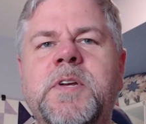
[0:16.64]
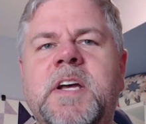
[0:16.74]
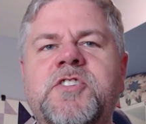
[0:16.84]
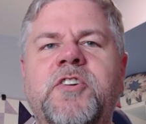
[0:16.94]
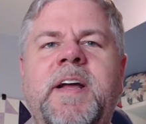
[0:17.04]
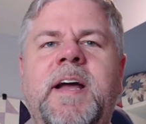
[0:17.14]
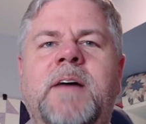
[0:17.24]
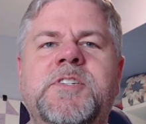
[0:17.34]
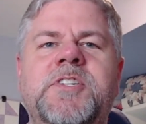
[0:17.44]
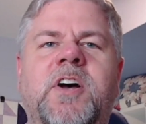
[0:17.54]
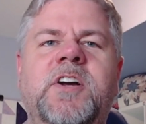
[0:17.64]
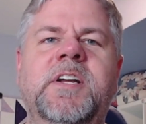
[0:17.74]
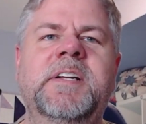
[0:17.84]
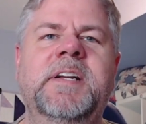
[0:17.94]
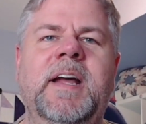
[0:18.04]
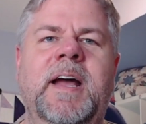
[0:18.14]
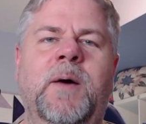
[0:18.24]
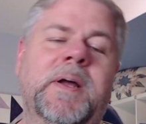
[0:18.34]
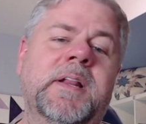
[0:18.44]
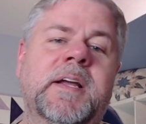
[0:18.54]
So yesterday I was talking
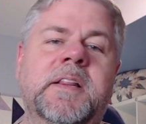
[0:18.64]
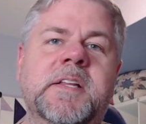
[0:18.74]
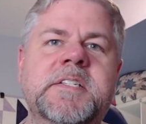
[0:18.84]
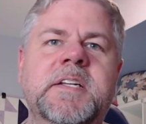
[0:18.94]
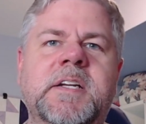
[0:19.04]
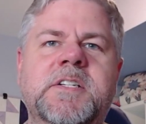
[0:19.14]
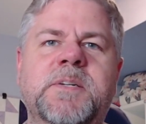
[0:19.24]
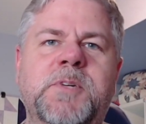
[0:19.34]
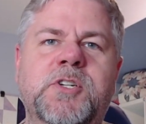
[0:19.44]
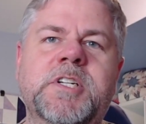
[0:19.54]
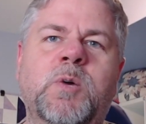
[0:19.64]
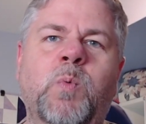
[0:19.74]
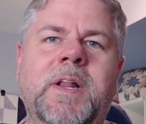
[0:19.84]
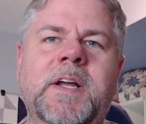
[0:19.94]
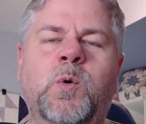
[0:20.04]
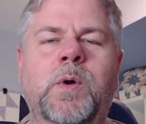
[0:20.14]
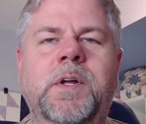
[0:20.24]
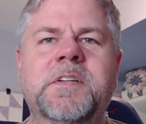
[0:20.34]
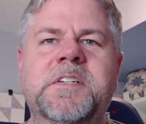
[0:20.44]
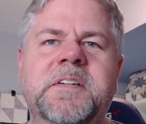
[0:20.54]
how I like listening to music while I
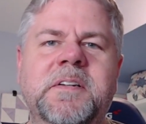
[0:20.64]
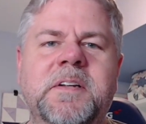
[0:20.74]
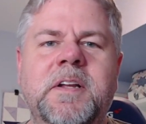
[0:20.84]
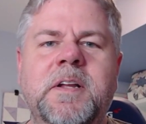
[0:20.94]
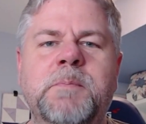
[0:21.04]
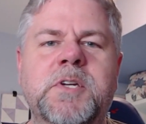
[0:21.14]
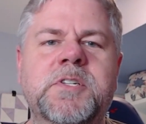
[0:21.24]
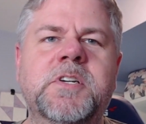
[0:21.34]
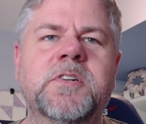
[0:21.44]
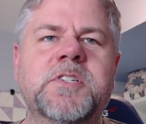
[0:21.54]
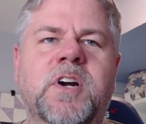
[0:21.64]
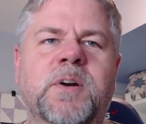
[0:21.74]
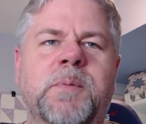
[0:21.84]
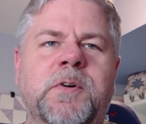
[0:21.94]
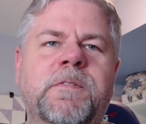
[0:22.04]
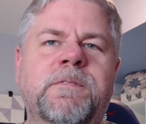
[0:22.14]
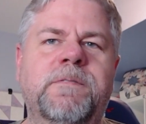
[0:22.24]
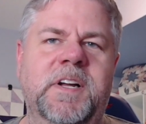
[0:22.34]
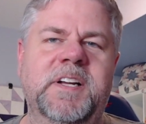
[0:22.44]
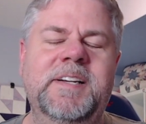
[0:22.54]
quilt. Musicals are both
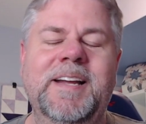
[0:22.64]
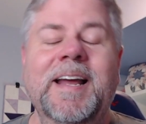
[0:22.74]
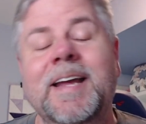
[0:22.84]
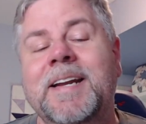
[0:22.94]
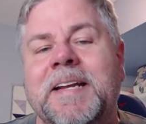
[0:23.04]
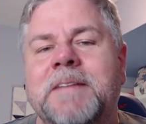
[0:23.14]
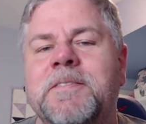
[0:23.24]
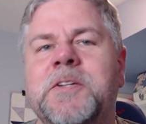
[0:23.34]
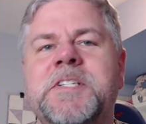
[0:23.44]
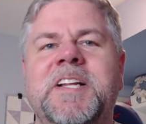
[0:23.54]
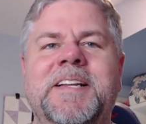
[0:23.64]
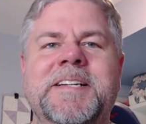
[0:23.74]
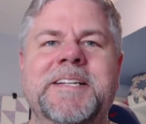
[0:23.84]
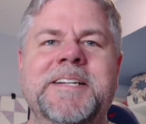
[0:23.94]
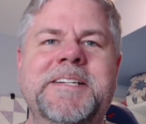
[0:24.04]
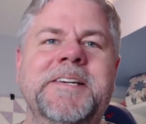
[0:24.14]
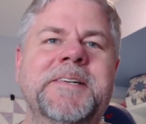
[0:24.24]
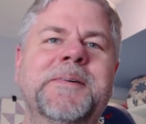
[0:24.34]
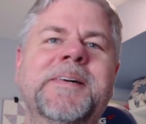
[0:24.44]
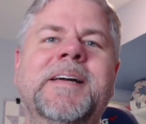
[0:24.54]
fun and evil to listen
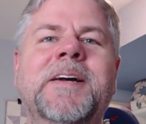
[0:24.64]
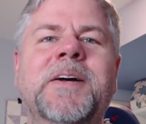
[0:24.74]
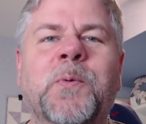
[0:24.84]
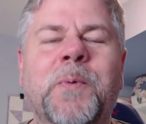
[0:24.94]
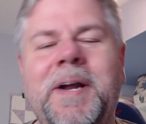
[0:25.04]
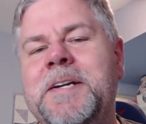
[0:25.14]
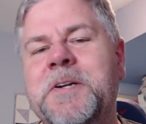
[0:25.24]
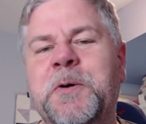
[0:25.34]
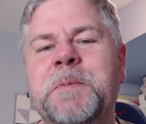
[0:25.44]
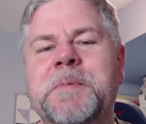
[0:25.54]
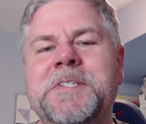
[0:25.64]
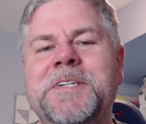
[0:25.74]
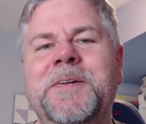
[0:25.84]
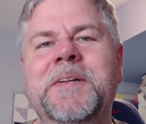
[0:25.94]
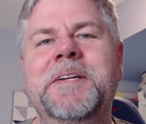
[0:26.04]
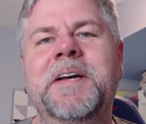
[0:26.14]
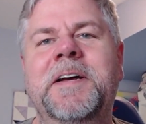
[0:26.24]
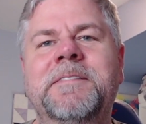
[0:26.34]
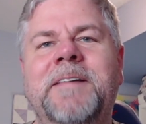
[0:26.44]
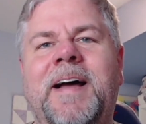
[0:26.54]
to. When I know a musical
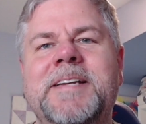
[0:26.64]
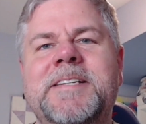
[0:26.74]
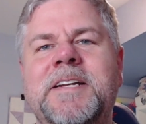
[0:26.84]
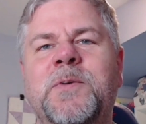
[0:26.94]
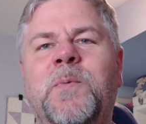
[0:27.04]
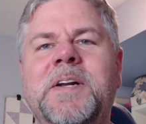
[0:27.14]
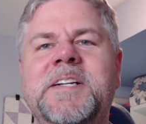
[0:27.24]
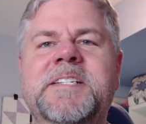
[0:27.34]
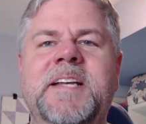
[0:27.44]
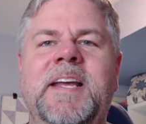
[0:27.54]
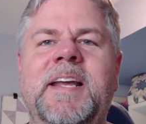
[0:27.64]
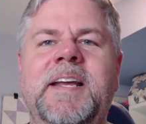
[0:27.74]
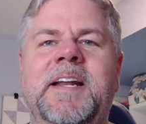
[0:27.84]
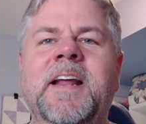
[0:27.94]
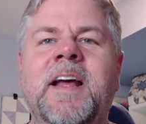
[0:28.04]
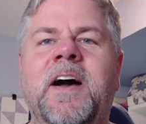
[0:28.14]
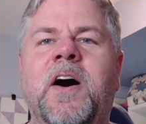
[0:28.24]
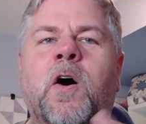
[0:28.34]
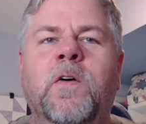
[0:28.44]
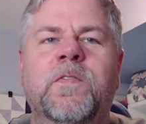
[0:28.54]
enough, I tend to want to sing and
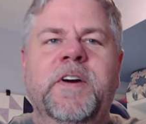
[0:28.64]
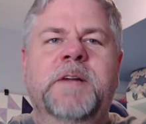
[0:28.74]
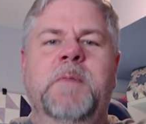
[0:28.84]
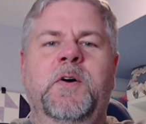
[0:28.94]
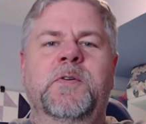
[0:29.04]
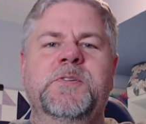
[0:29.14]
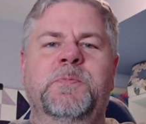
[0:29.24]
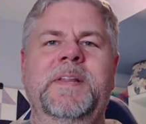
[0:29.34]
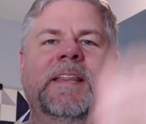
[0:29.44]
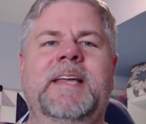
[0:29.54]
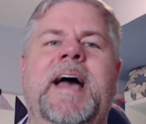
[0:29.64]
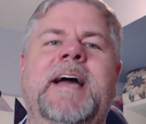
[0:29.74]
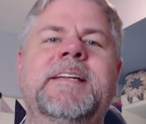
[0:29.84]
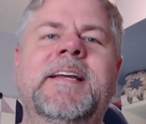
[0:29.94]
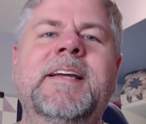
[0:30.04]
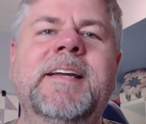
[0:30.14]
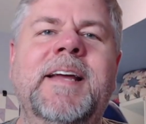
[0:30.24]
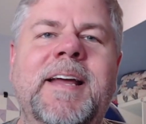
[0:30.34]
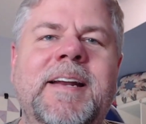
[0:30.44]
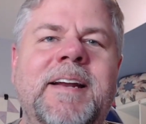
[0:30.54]
over emote with the
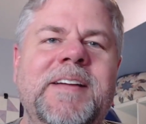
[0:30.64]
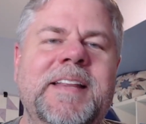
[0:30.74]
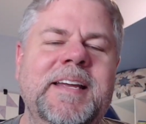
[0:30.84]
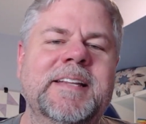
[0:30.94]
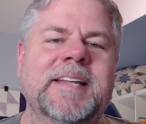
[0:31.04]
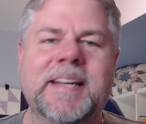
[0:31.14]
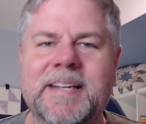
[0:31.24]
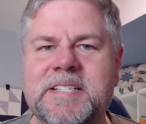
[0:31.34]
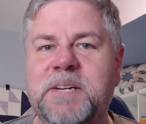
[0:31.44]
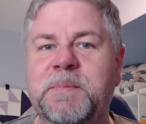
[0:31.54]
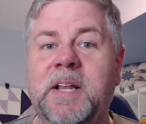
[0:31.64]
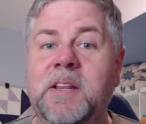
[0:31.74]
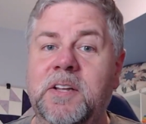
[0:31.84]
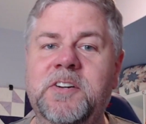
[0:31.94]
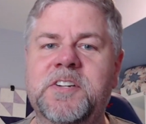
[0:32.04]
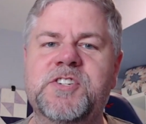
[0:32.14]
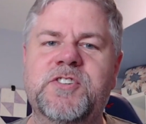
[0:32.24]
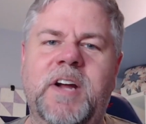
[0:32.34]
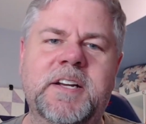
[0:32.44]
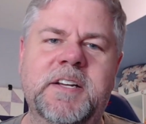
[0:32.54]
acting and everything. And that gets to be a little
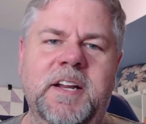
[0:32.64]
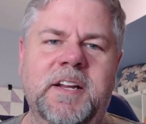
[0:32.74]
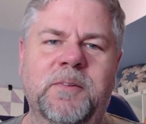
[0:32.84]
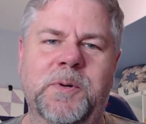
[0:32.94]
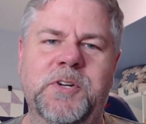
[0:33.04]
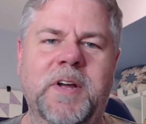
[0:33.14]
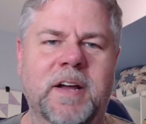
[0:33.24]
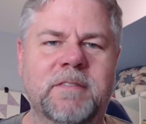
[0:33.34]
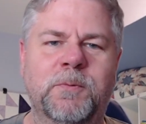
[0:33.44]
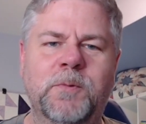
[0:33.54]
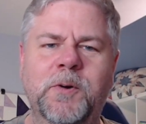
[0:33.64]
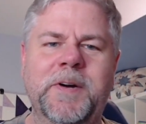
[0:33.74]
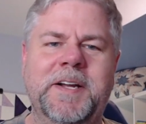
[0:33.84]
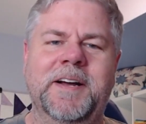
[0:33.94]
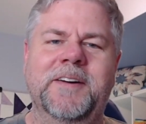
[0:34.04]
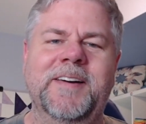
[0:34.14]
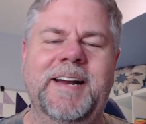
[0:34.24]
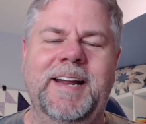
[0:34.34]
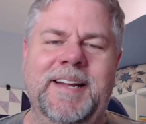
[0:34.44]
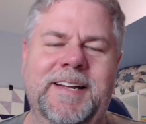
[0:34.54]
distracting when you have a rotary cutter
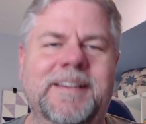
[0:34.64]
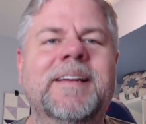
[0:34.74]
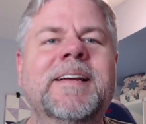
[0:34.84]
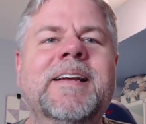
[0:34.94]
in hand.